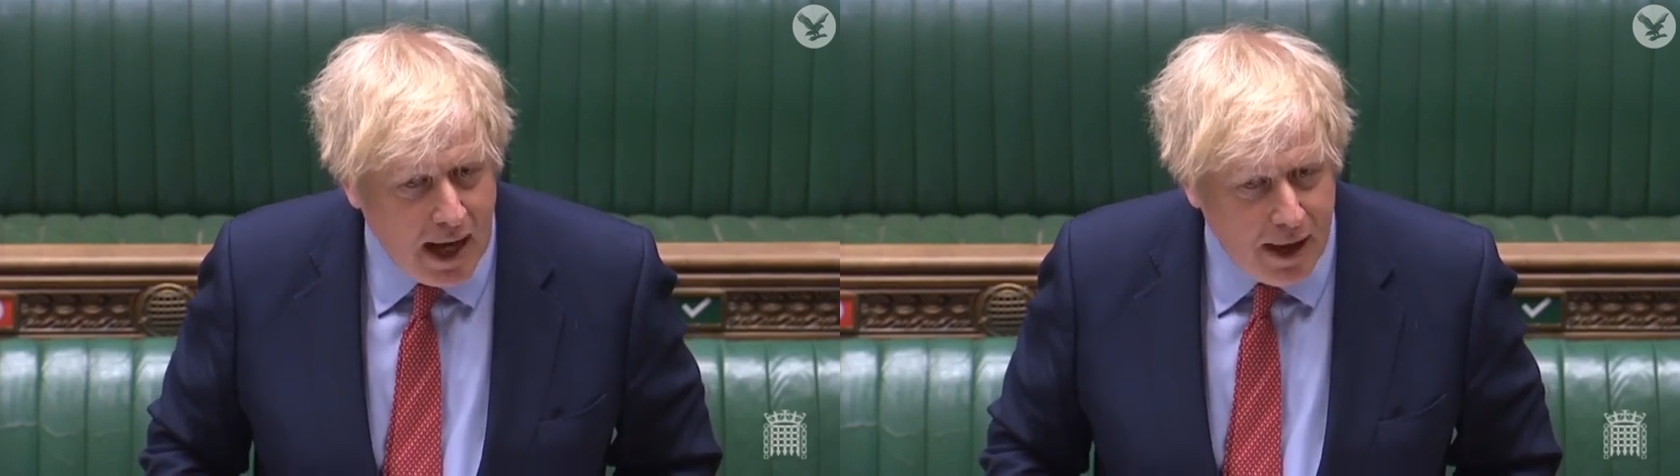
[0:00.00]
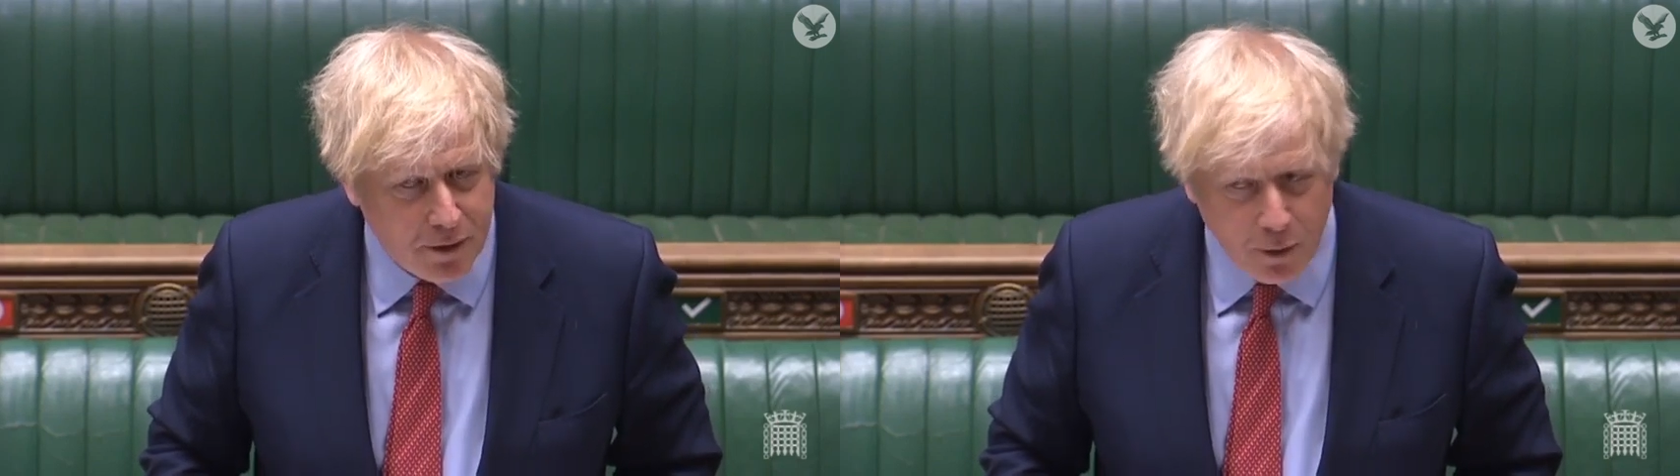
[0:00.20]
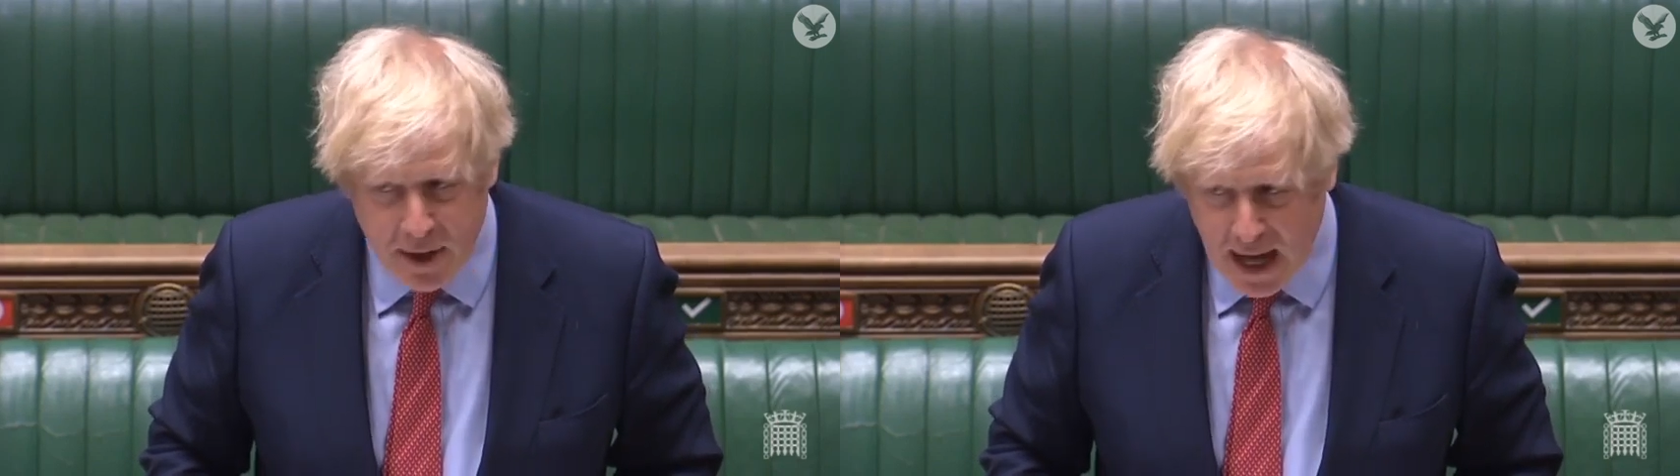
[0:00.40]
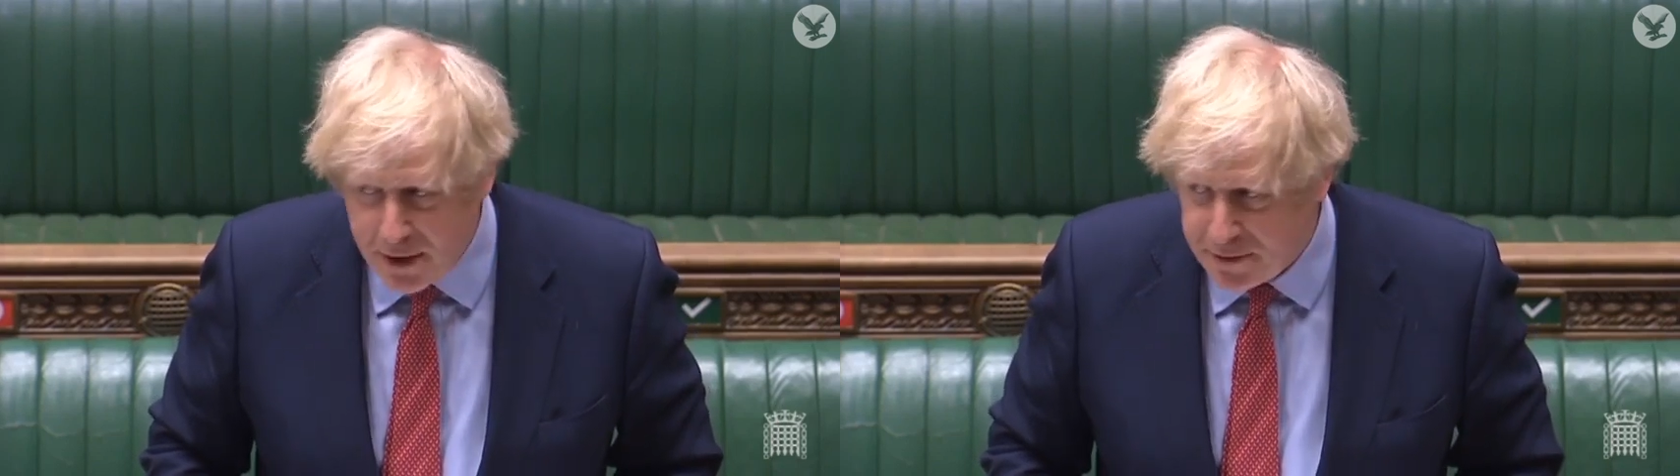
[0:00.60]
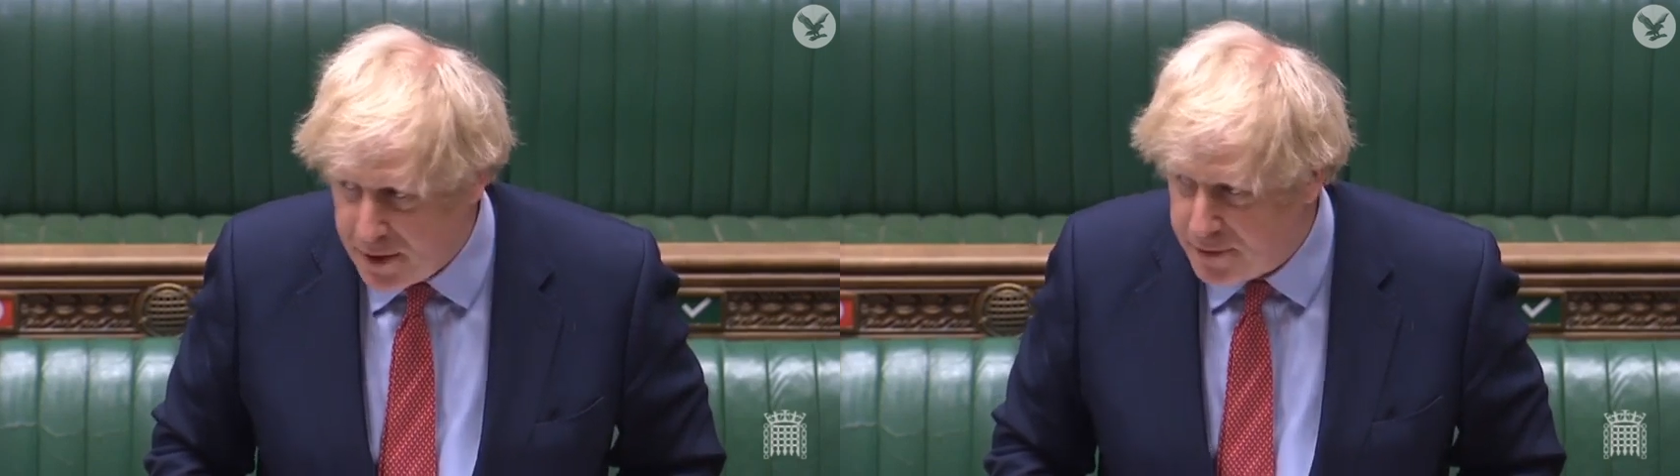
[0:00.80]
at the
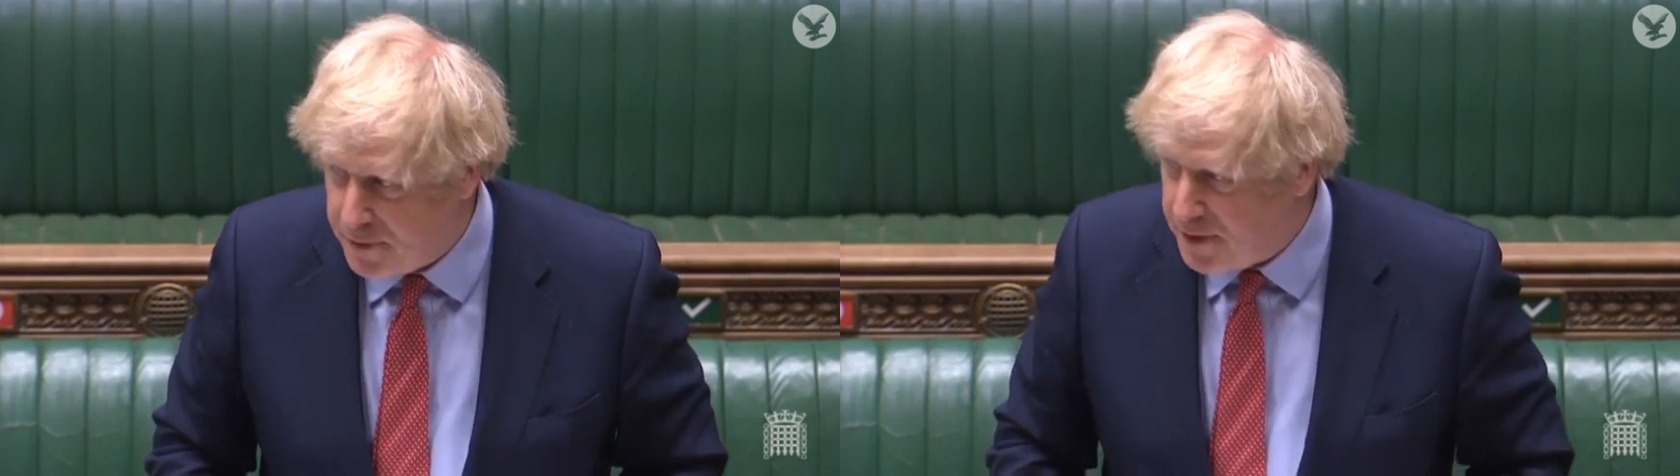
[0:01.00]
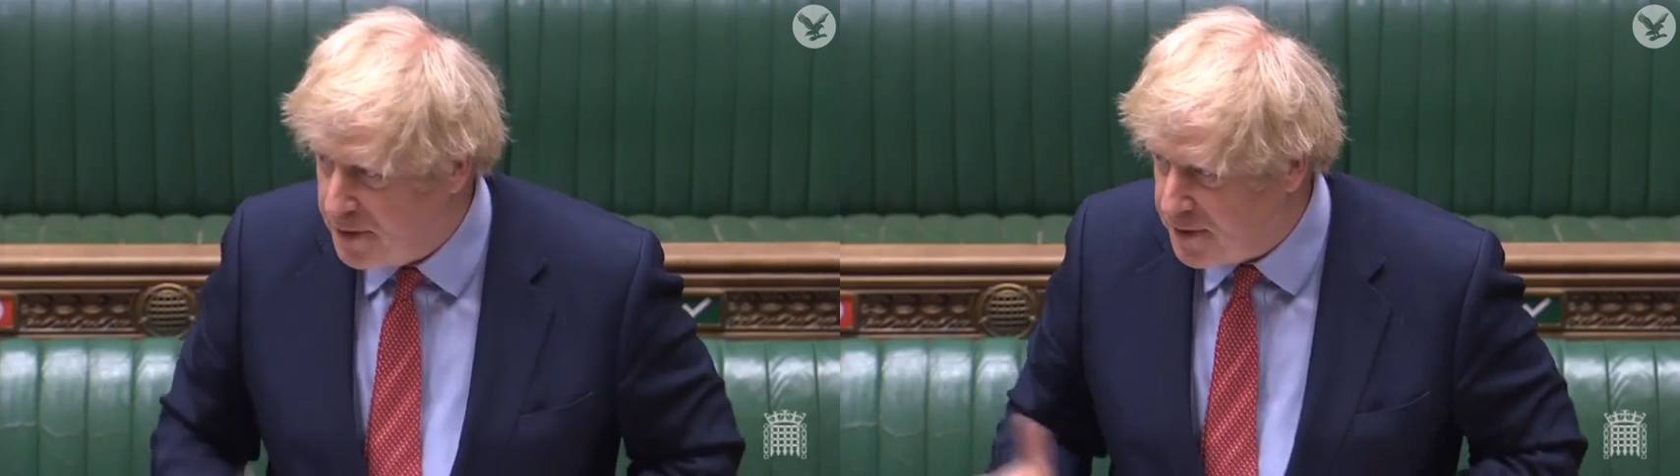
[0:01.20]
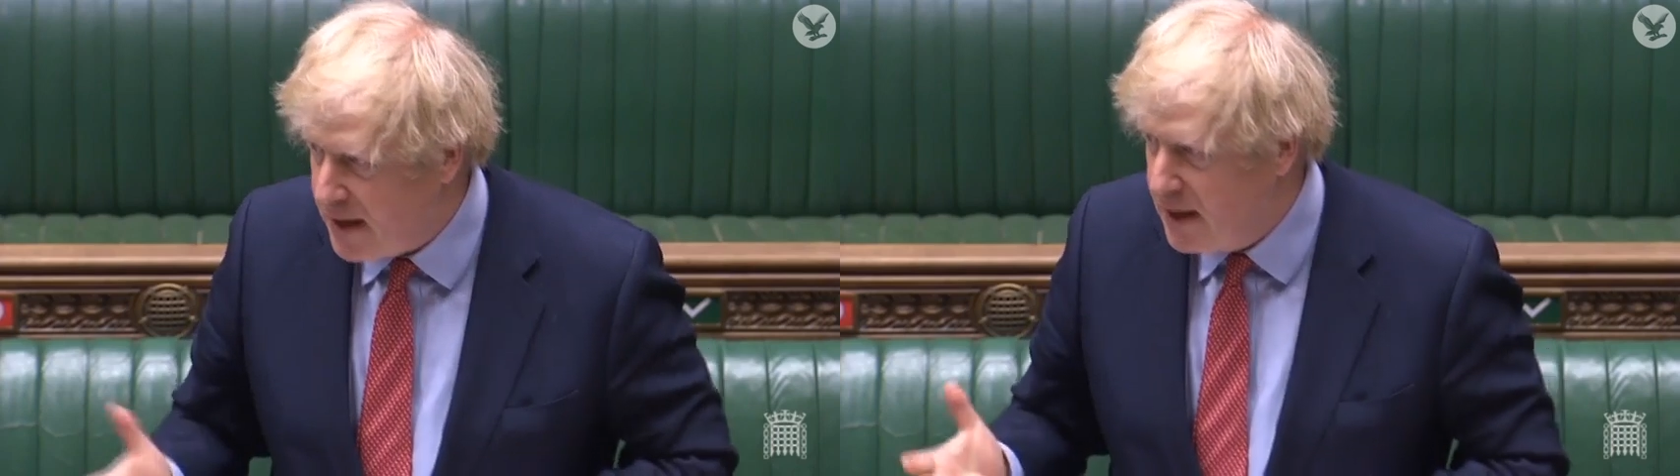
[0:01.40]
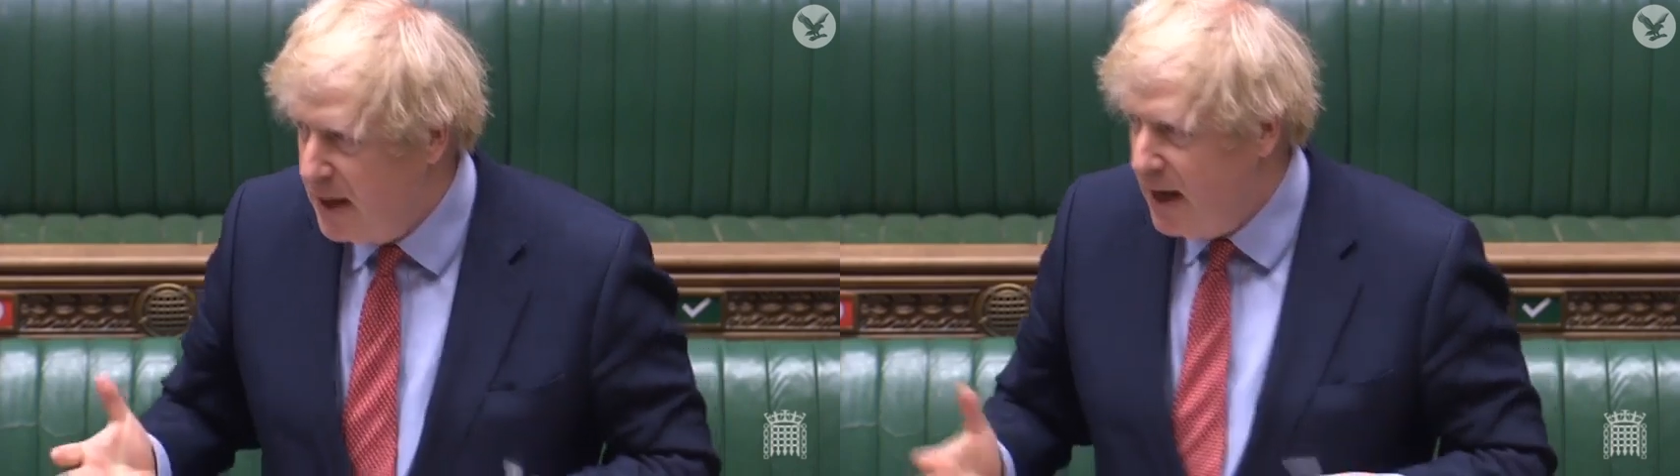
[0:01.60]
realities that this is a,